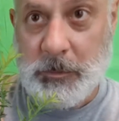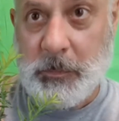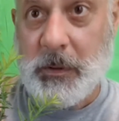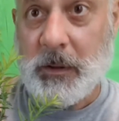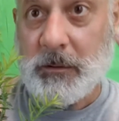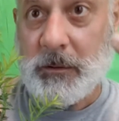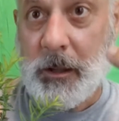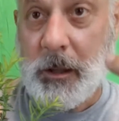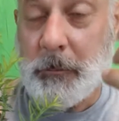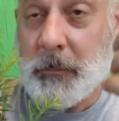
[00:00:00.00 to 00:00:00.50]

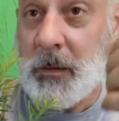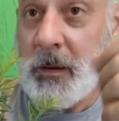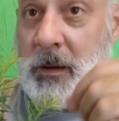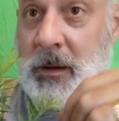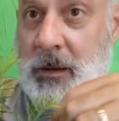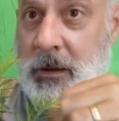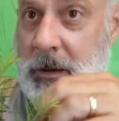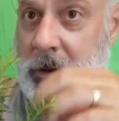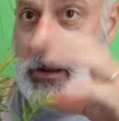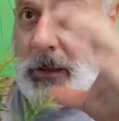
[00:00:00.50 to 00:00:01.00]
built up,
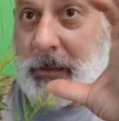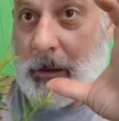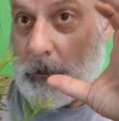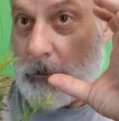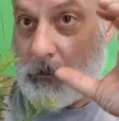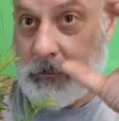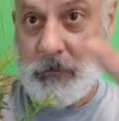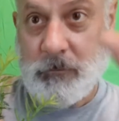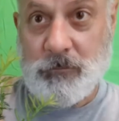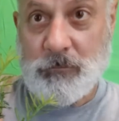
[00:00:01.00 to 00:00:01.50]
and then
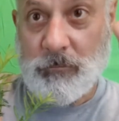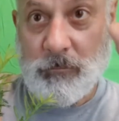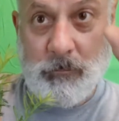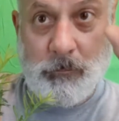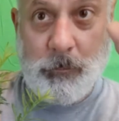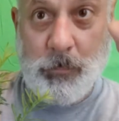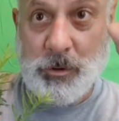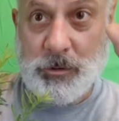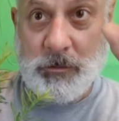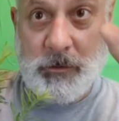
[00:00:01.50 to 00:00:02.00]

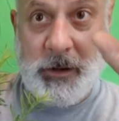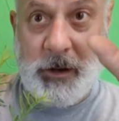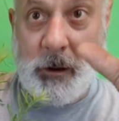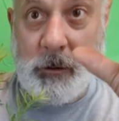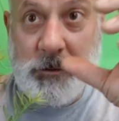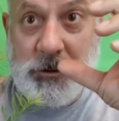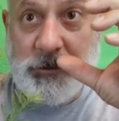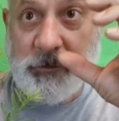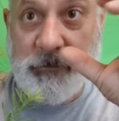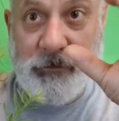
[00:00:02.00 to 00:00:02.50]
put
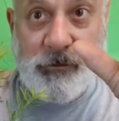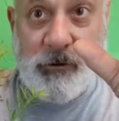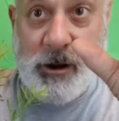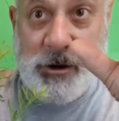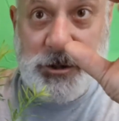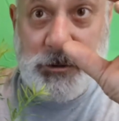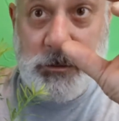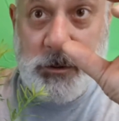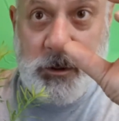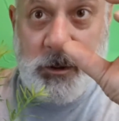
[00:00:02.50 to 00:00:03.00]
some
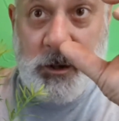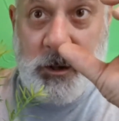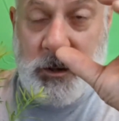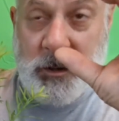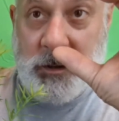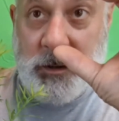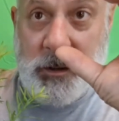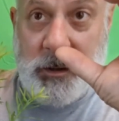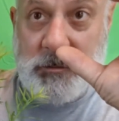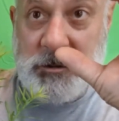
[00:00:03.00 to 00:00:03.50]
fresh
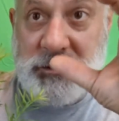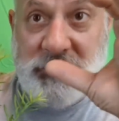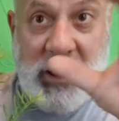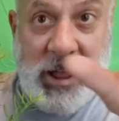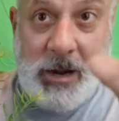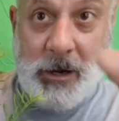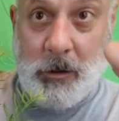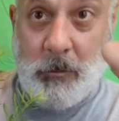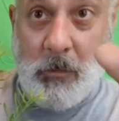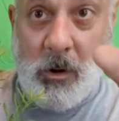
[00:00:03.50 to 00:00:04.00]

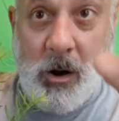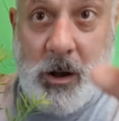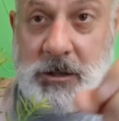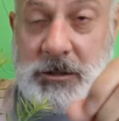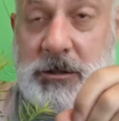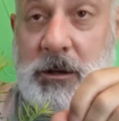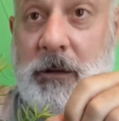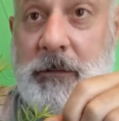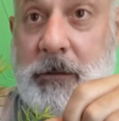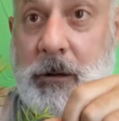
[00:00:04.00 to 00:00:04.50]
sphagnum
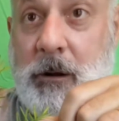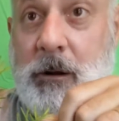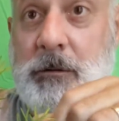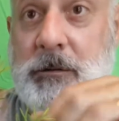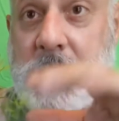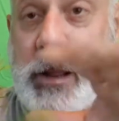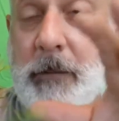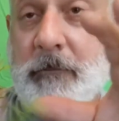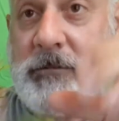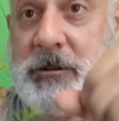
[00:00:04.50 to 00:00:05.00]
moss on there,
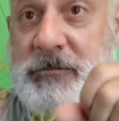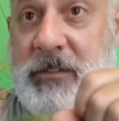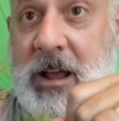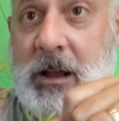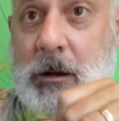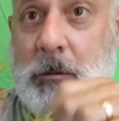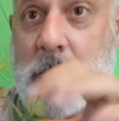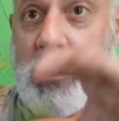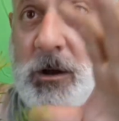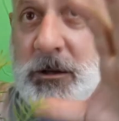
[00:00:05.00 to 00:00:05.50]
damp
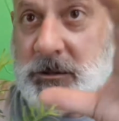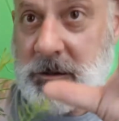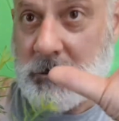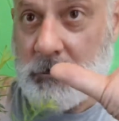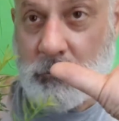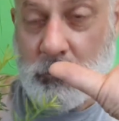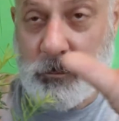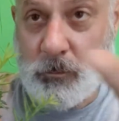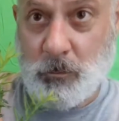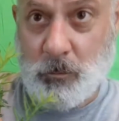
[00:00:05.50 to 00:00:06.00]
sphagnum moss
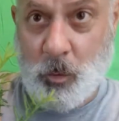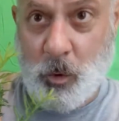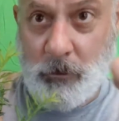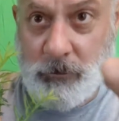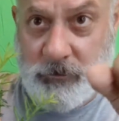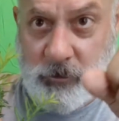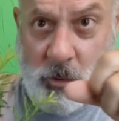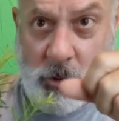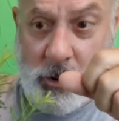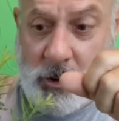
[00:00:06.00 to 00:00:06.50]
and more
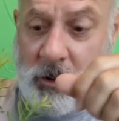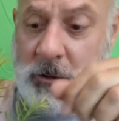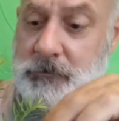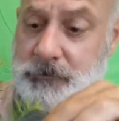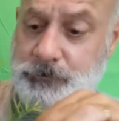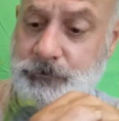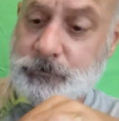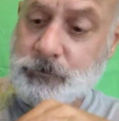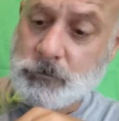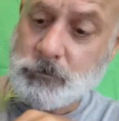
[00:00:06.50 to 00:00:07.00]
foil,
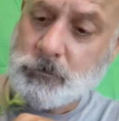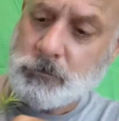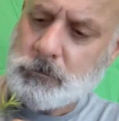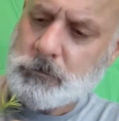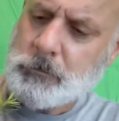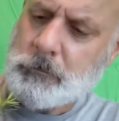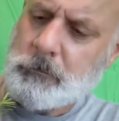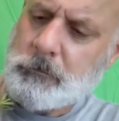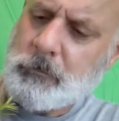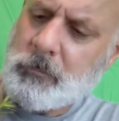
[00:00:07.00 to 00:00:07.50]

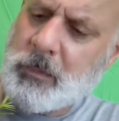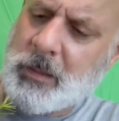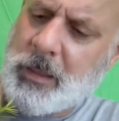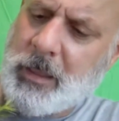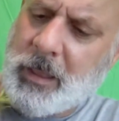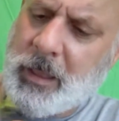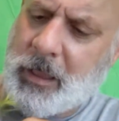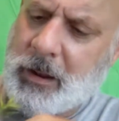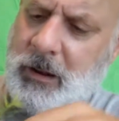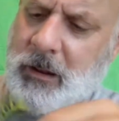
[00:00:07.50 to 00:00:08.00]

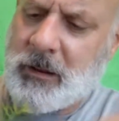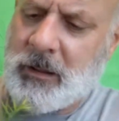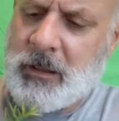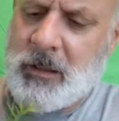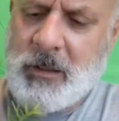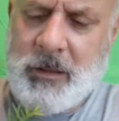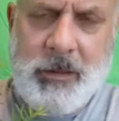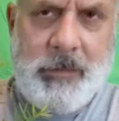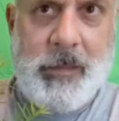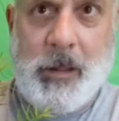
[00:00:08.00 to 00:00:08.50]
and
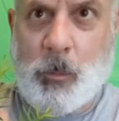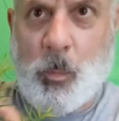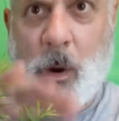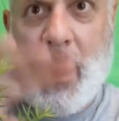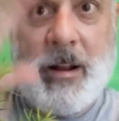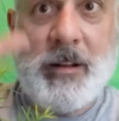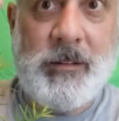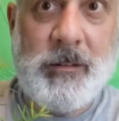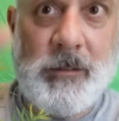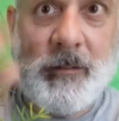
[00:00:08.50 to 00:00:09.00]
then
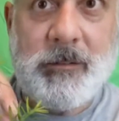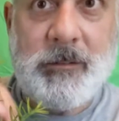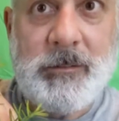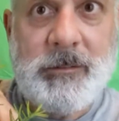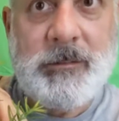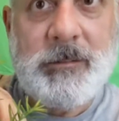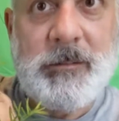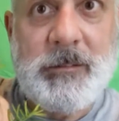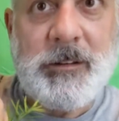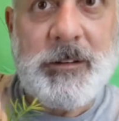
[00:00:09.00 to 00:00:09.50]
wait to
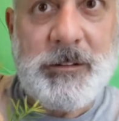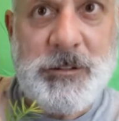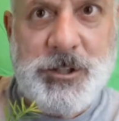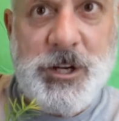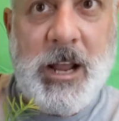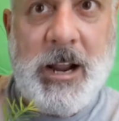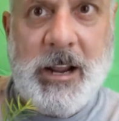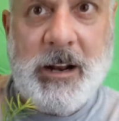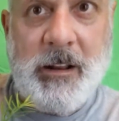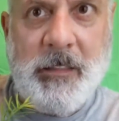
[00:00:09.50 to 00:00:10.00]

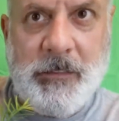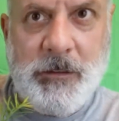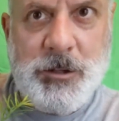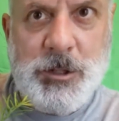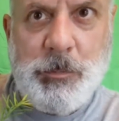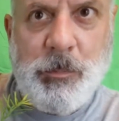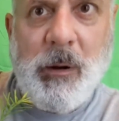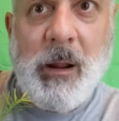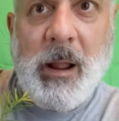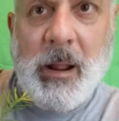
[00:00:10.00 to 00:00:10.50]
check it in the
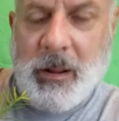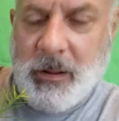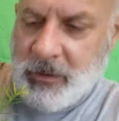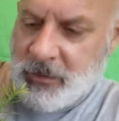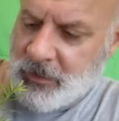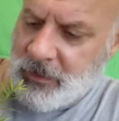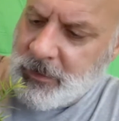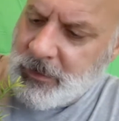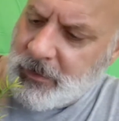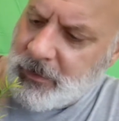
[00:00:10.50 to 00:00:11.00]
spring.
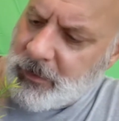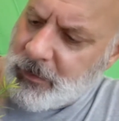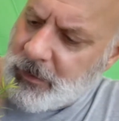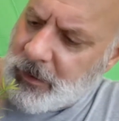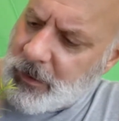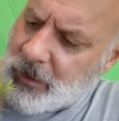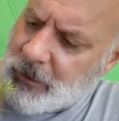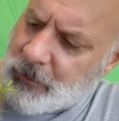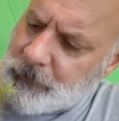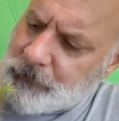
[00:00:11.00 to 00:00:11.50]

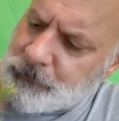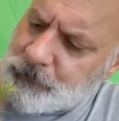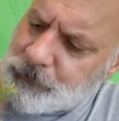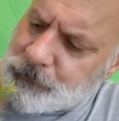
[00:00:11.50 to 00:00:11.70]
And